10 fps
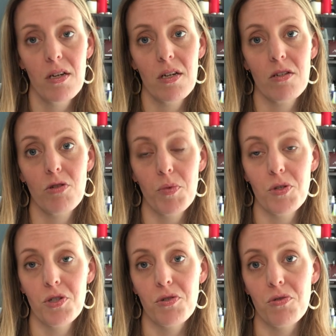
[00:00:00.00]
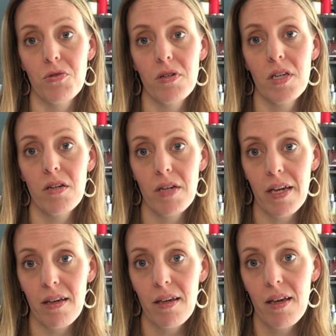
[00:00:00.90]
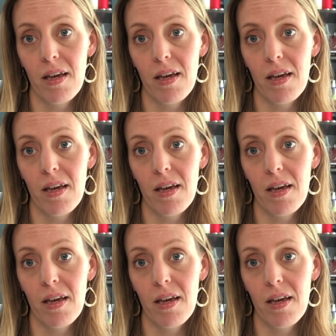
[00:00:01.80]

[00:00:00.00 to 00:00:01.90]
contribute to hearing